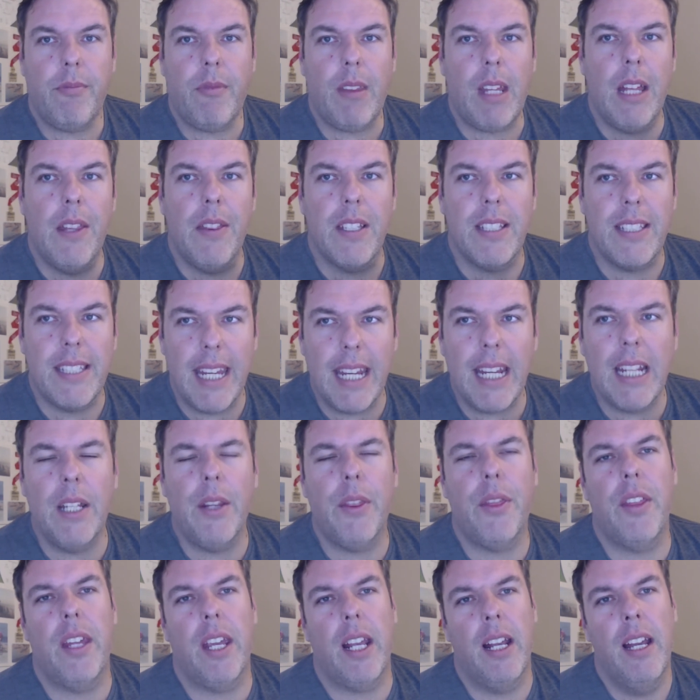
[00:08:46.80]
The
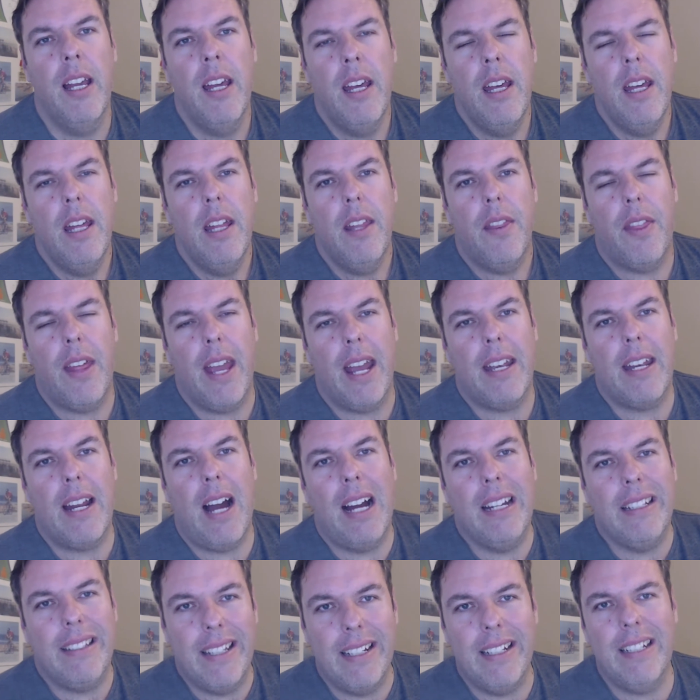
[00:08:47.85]
second thing that
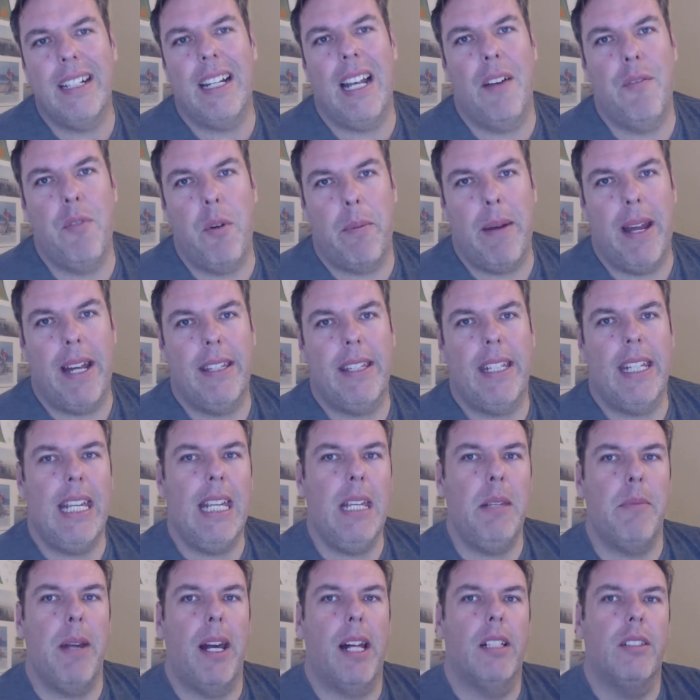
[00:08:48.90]
I didn't love about the
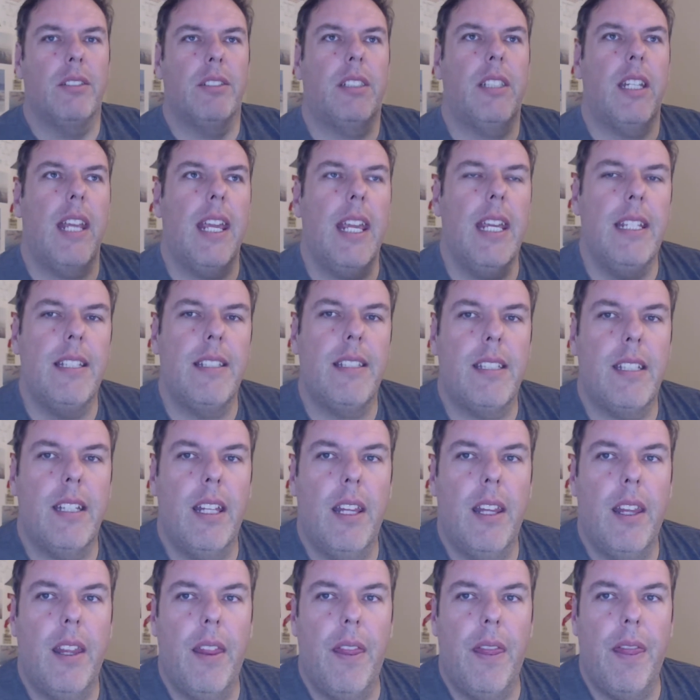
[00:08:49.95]
emails is
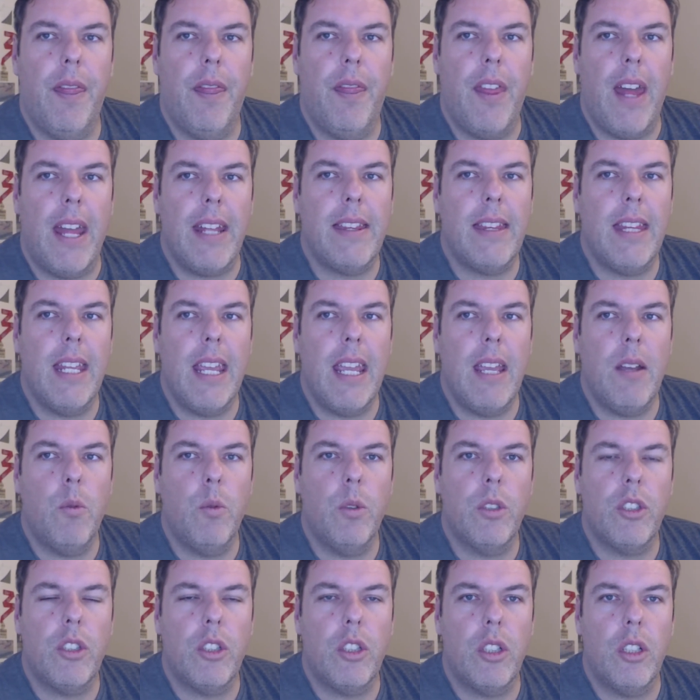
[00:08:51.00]
that there
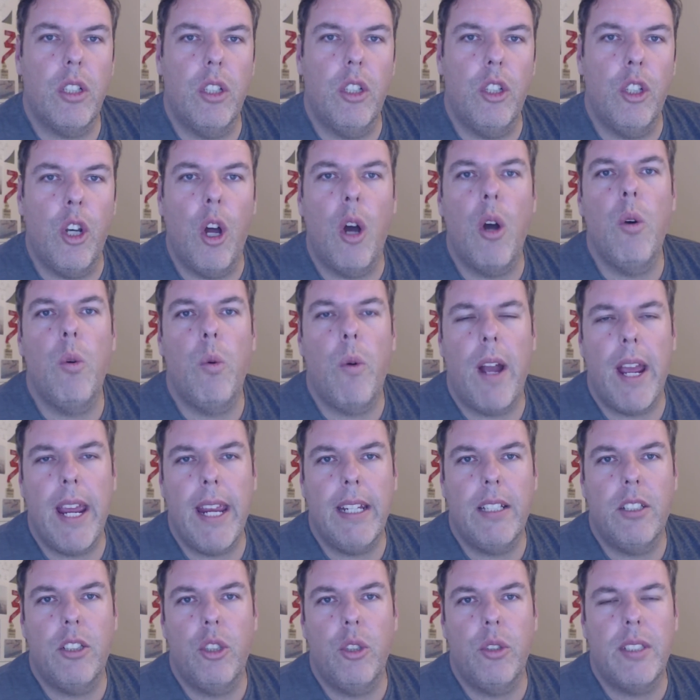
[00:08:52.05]
was no
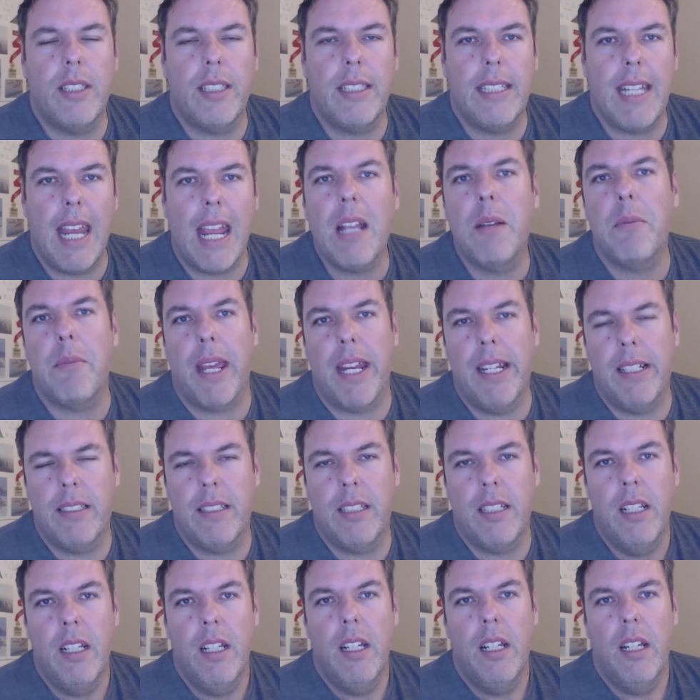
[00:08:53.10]
way to
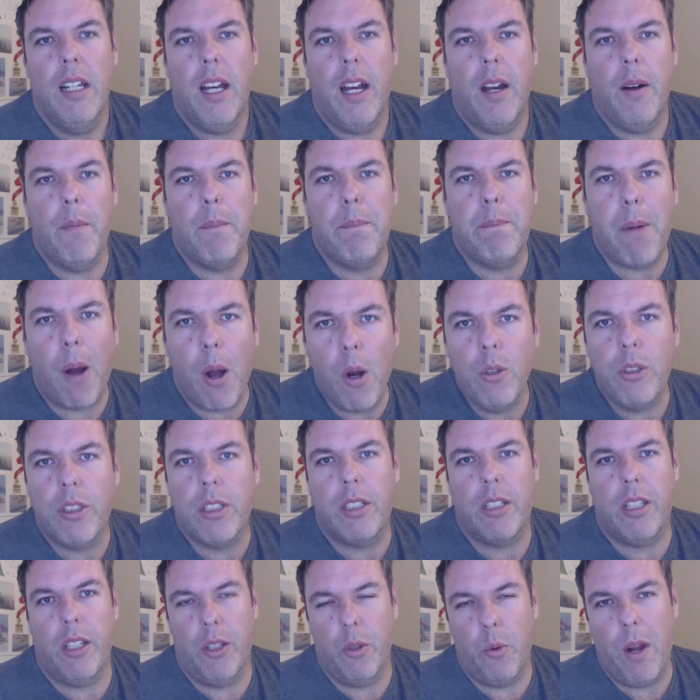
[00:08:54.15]
segment
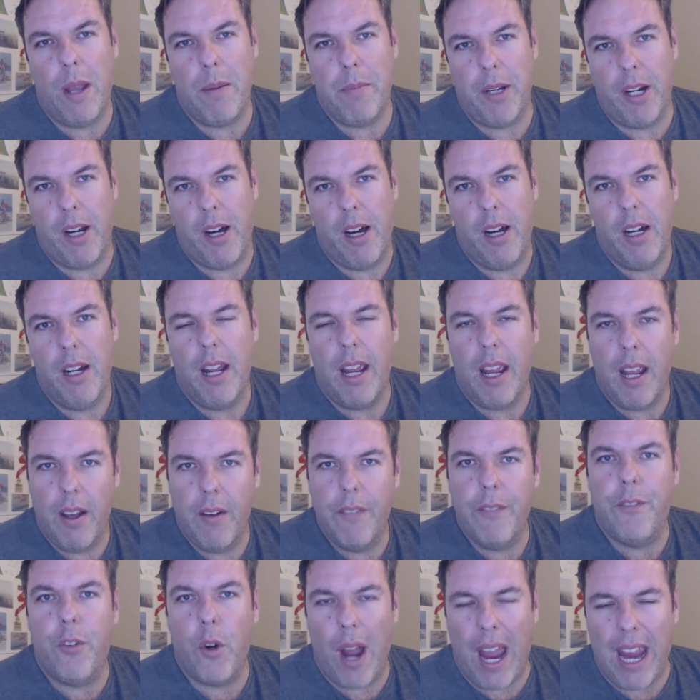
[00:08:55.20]
post the webinar
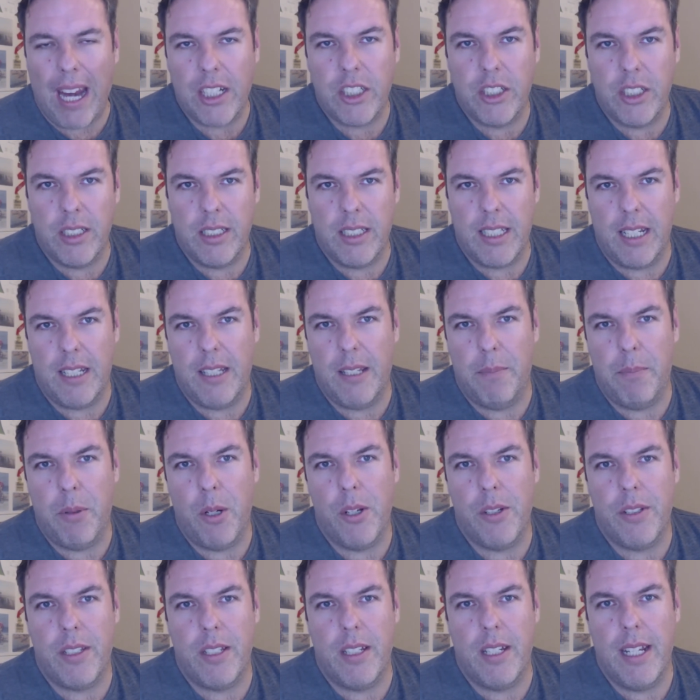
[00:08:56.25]
for actions that the
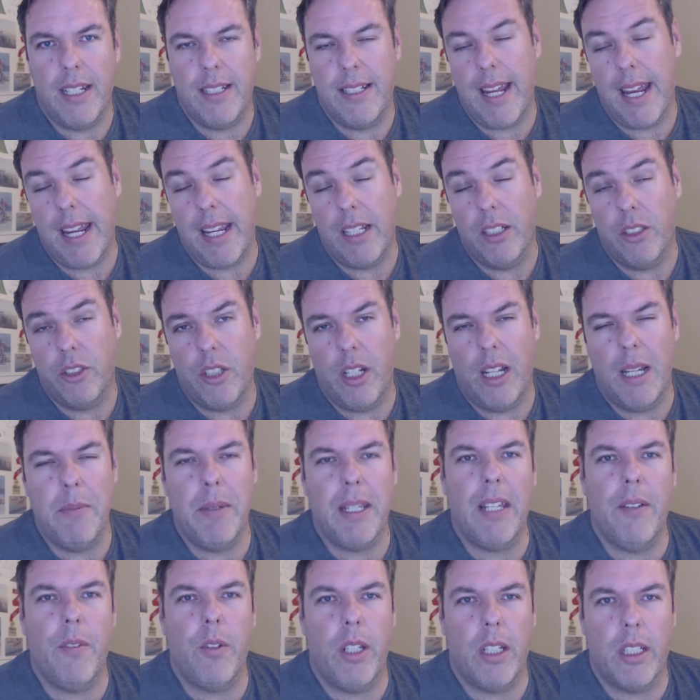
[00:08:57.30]
person had taken. So let
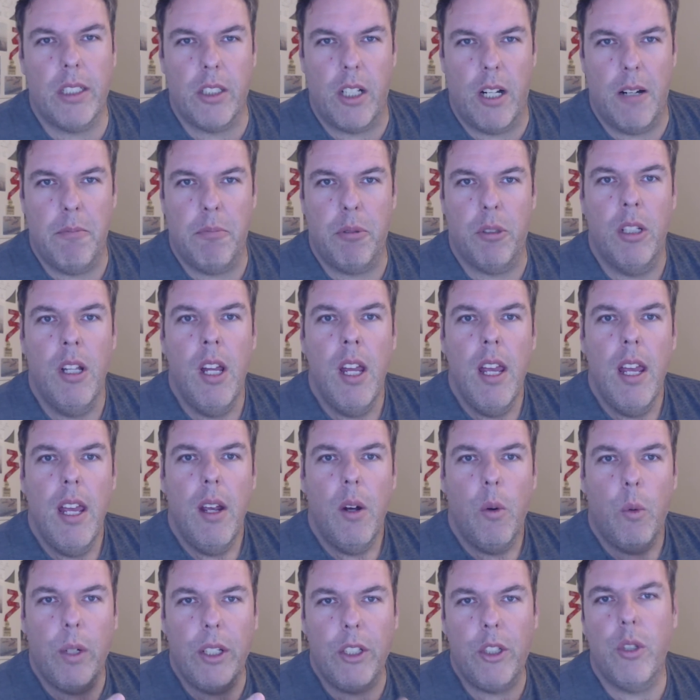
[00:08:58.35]
me give you an example.
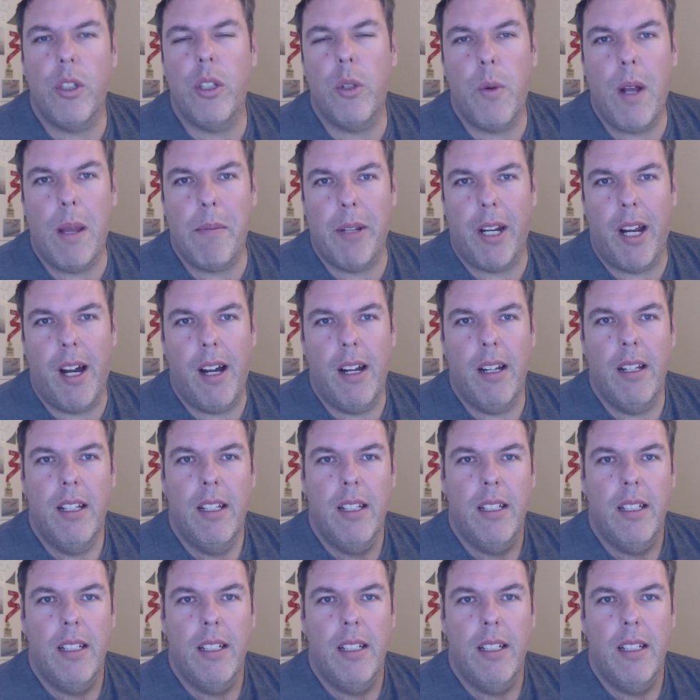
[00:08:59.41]
We do the webinar